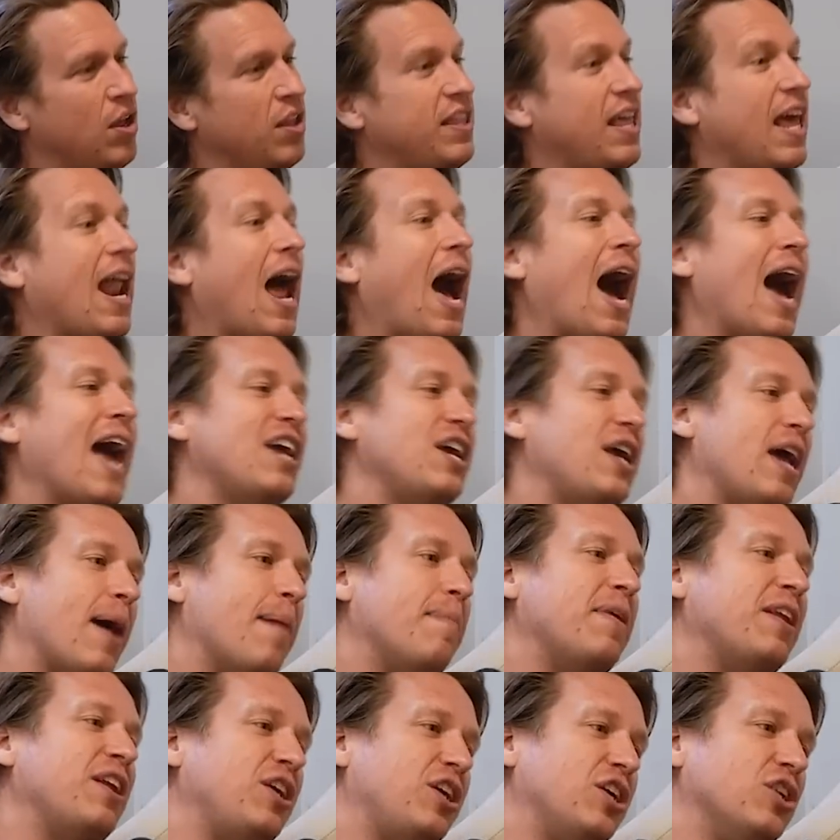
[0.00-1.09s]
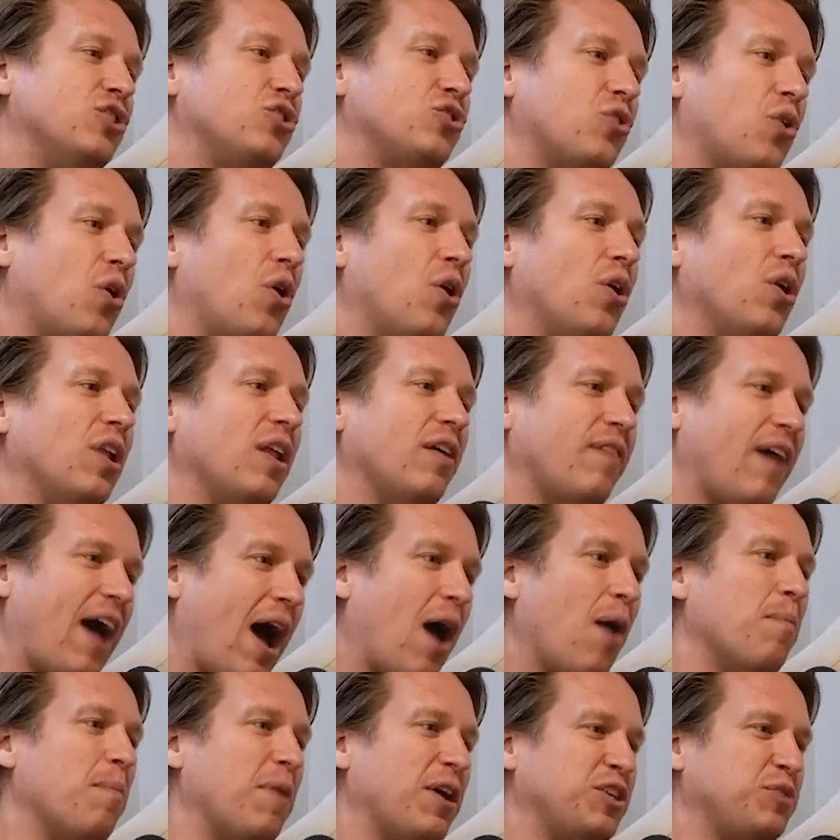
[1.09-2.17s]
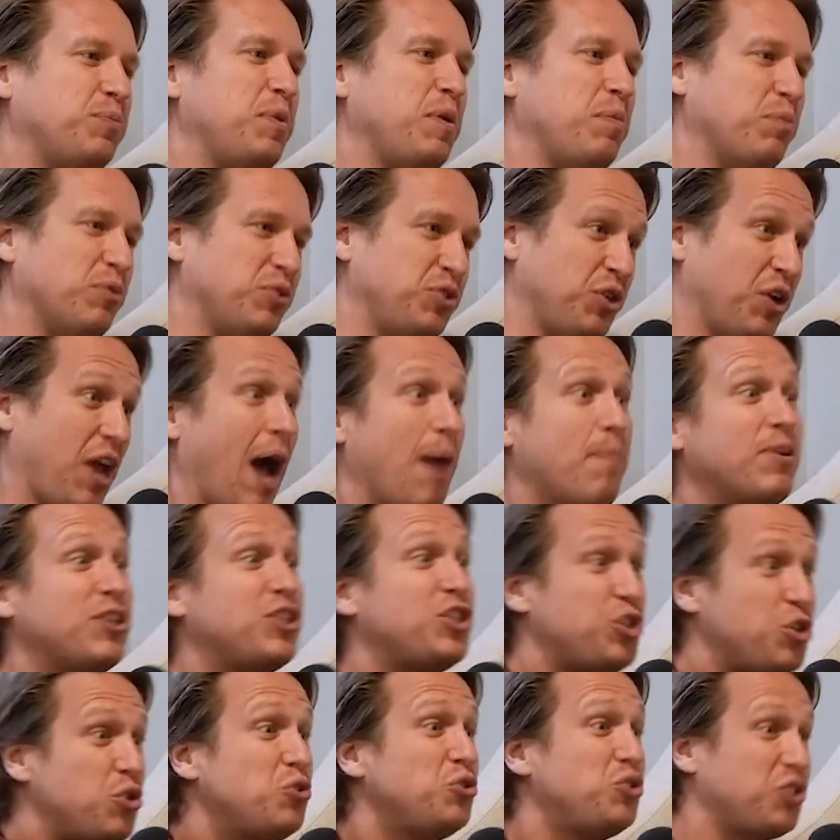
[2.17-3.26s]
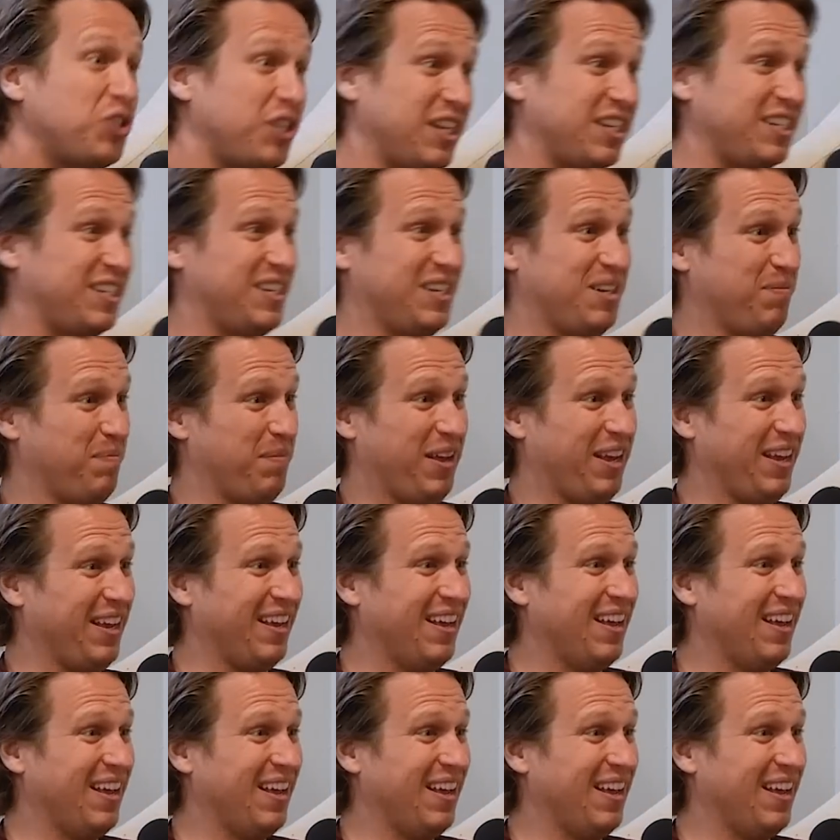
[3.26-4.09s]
that I am in control of how much people should, how much you should listen to me?